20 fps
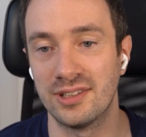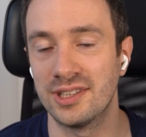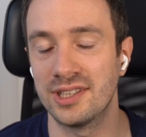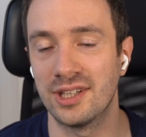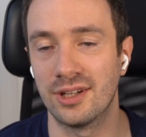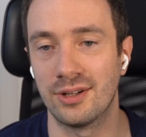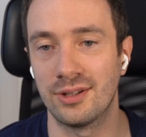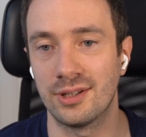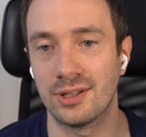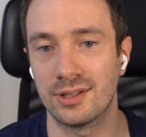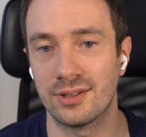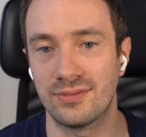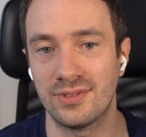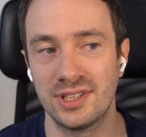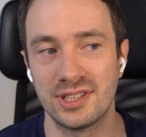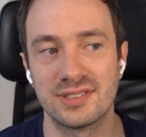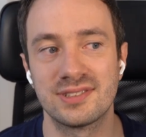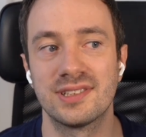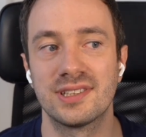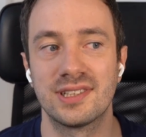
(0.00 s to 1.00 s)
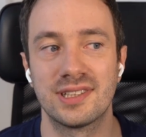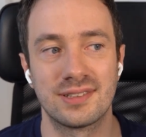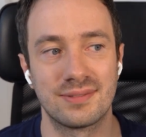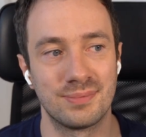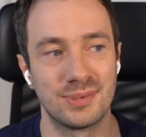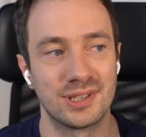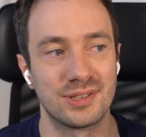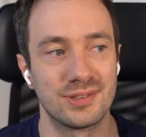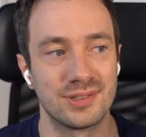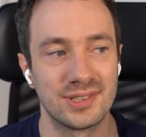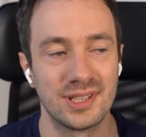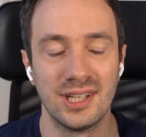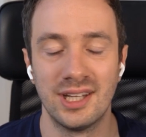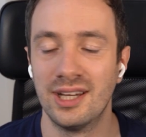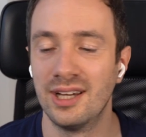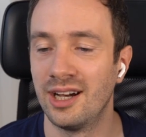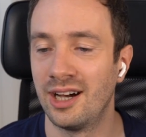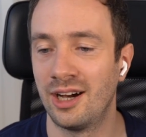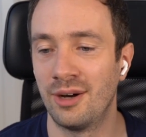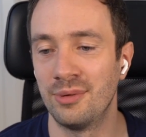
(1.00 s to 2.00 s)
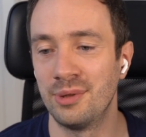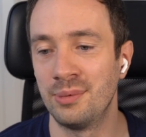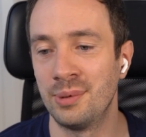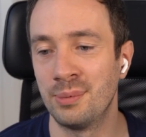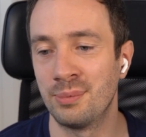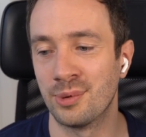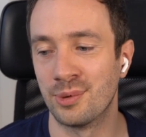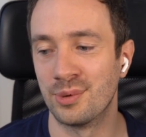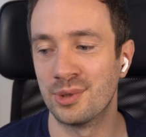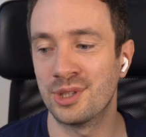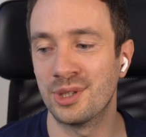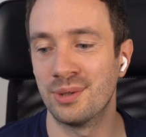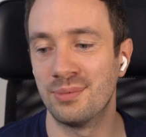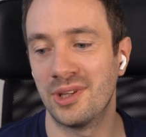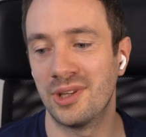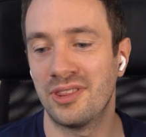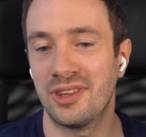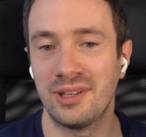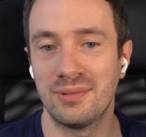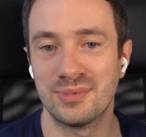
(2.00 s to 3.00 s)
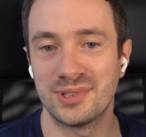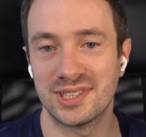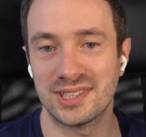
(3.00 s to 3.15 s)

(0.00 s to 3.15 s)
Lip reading: they get a lot of links. Because how many people recommend themes,